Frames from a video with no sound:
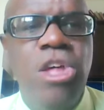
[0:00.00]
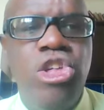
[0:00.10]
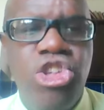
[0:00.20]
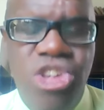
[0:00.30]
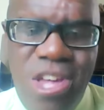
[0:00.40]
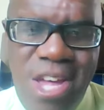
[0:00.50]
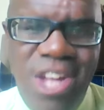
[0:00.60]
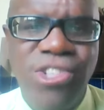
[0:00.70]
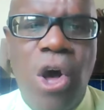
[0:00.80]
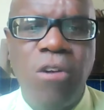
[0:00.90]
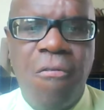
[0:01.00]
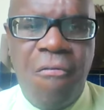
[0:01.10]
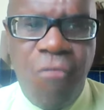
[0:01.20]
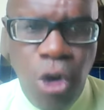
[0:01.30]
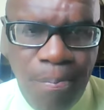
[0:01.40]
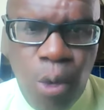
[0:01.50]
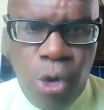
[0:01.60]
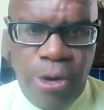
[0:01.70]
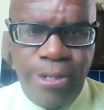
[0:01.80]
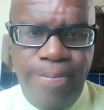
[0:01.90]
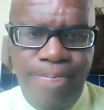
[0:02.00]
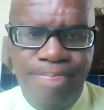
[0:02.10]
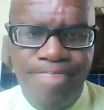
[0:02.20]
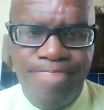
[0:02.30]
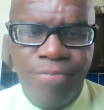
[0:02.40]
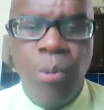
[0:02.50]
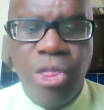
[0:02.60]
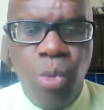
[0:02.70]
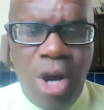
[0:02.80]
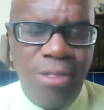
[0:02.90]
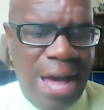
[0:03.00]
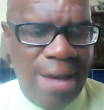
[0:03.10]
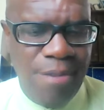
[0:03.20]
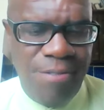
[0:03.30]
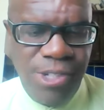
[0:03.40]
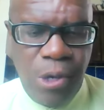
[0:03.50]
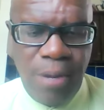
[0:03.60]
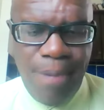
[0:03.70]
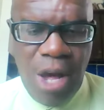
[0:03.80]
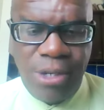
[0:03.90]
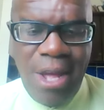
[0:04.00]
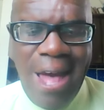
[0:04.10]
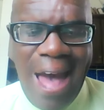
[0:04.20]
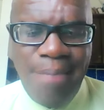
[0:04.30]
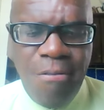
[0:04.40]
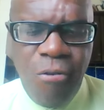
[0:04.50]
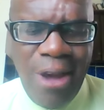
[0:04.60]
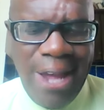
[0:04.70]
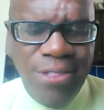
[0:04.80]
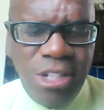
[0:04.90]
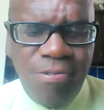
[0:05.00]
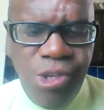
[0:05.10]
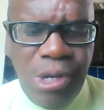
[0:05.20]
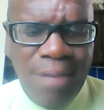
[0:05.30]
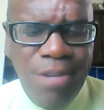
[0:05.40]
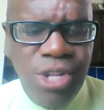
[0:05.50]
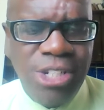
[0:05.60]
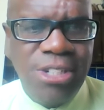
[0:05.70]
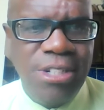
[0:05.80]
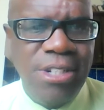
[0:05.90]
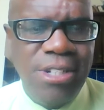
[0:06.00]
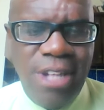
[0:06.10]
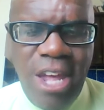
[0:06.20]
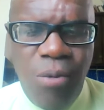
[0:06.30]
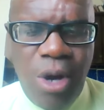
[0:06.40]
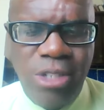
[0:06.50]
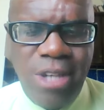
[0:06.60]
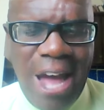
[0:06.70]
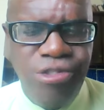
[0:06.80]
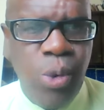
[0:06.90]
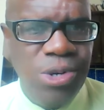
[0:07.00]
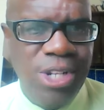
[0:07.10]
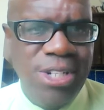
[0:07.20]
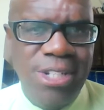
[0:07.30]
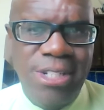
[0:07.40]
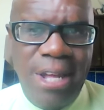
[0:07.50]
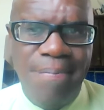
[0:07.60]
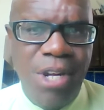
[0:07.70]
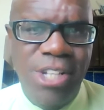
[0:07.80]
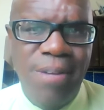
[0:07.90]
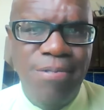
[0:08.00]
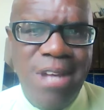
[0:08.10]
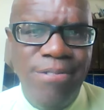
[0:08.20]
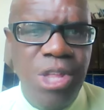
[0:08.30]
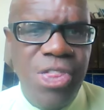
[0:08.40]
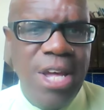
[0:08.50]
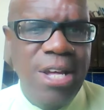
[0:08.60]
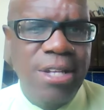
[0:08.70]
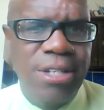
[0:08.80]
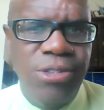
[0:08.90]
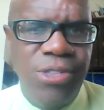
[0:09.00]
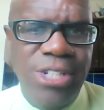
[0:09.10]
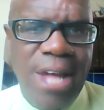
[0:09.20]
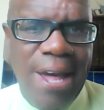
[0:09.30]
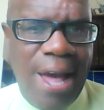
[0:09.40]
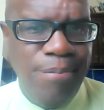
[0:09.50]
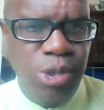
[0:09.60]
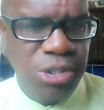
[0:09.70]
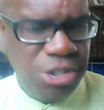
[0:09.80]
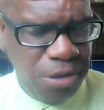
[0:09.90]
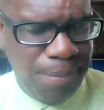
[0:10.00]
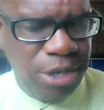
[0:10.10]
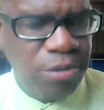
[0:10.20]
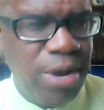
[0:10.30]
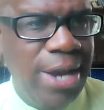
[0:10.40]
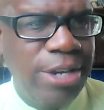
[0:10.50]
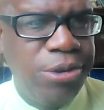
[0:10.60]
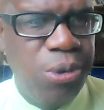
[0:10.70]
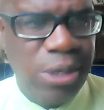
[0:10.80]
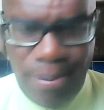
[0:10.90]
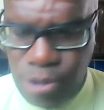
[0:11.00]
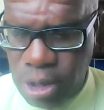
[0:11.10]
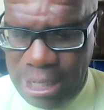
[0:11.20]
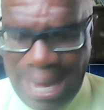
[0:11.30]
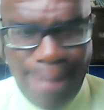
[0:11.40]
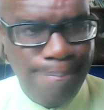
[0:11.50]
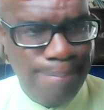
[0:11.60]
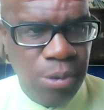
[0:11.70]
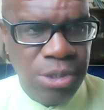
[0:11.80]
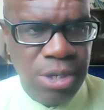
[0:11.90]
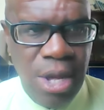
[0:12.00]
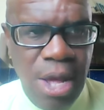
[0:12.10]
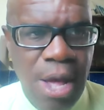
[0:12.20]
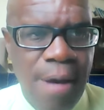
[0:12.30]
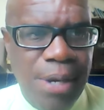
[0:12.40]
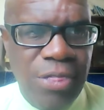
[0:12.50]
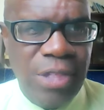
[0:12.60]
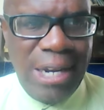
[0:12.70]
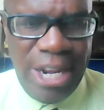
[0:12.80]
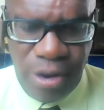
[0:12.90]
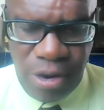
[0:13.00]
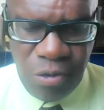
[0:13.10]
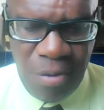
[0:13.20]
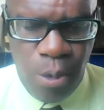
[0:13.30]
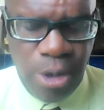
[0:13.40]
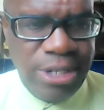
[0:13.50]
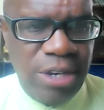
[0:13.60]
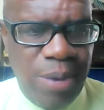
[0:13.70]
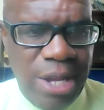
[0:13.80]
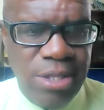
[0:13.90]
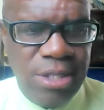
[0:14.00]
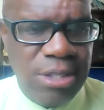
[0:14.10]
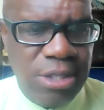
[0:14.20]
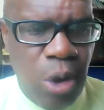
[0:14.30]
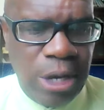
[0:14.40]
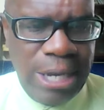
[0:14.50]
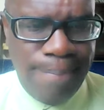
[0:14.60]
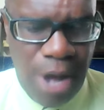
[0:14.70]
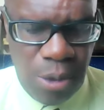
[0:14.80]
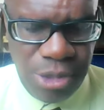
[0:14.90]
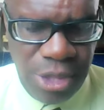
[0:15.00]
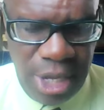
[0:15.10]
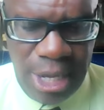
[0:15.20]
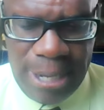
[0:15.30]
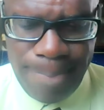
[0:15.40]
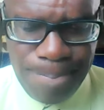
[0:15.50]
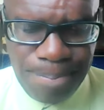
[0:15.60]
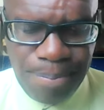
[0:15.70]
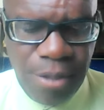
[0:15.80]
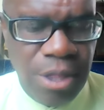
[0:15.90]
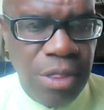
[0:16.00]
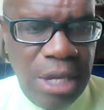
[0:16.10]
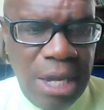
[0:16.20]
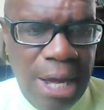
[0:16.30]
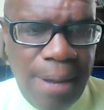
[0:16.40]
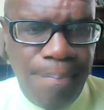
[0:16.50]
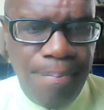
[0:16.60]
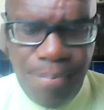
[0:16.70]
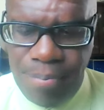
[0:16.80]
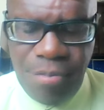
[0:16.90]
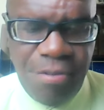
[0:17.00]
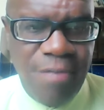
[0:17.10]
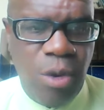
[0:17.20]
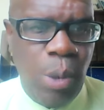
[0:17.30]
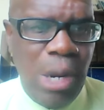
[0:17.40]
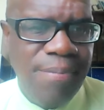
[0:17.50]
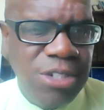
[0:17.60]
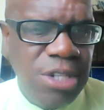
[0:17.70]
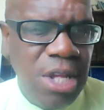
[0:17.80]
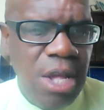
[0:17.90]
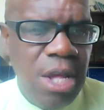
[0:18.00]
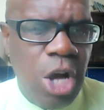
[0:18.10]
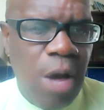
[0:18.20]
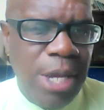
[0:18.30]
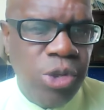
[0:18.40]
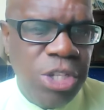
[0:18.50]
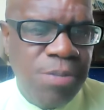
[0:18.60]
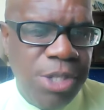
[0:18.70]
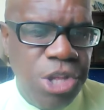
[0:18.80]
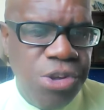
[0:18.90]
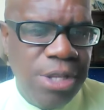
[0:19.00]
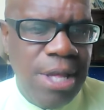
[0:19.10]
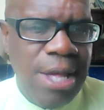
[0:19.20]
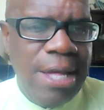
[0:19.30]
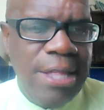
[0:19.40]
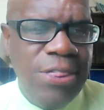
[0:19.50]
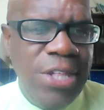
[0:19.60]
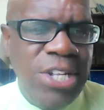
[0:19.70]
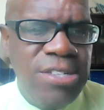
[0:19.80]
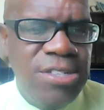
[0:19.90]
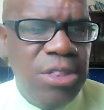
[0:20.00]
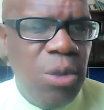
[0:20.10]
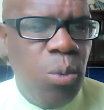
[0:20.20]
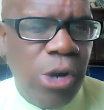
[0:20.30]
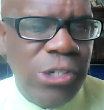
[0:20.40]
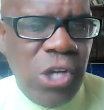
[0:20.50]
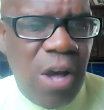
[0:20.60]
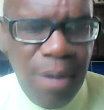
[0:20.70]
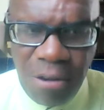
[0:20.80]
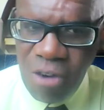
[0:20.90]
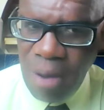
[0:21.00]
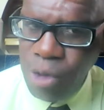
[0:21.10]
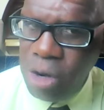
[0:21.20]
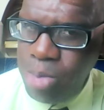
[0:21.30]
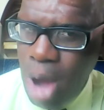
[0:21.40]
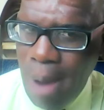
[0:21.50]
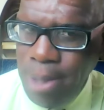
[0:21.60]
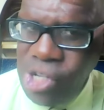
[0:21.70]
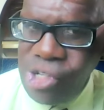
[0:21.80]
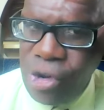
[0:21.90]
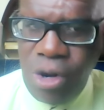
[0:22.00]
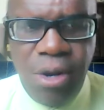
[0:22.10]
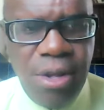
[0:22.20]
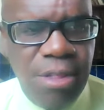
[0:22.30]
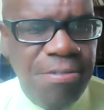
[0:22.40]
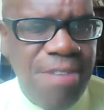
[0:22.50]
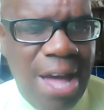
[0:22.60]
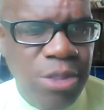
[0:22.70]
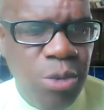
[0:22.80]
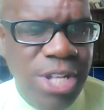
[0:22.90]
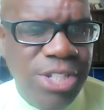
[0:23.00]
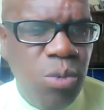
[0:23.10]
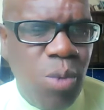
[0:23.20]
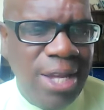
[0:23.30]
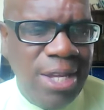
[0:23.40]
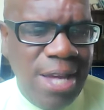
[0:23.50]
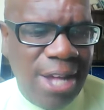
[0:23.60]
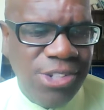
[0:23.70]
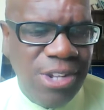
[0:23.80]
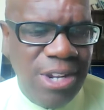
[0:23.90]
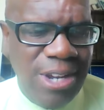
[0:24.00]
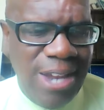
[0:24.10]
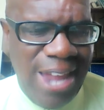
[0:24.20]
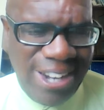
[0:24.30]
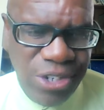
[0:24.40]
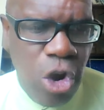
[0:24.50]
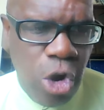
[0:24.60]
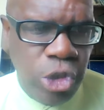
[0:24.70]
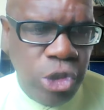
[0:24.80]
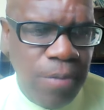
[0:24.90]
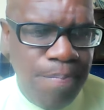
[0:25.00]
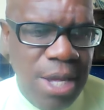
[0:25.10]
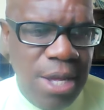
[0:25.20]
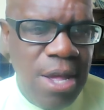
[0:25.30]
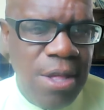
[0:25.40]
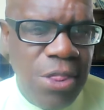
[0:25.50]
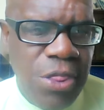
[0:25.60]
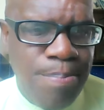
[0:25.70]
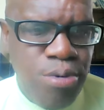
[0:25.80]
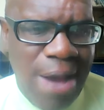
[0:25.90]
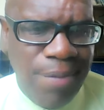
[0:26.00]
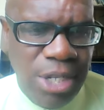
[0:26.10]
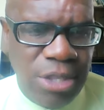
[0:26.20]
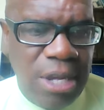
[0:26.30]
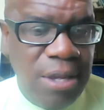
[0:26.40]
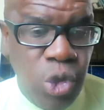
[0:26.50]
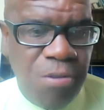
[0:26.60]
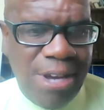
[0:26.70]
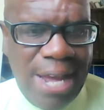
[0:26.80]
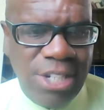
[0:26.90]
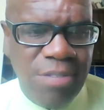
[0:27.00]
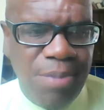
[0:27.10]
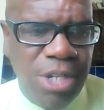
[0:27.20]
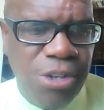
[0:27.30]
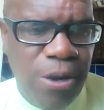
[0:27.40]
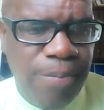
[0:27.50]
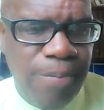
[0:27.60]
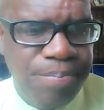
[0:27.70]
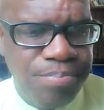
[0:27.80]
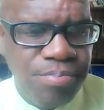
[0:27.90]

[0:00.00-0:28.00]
She is on full board with what the IMF is all about. And before I end this video, let me just see what Andrew Holness is saying, because sometimes you think, you know, this guy, I'm stupid, right? I don't know what I'm talking about. But the Gleaner reported when talking about the, the um, Fayval Williams coming to this position, this is the words coming from your prime minister, the fact, the reason why he has selected her to be the prime, the new finance minister.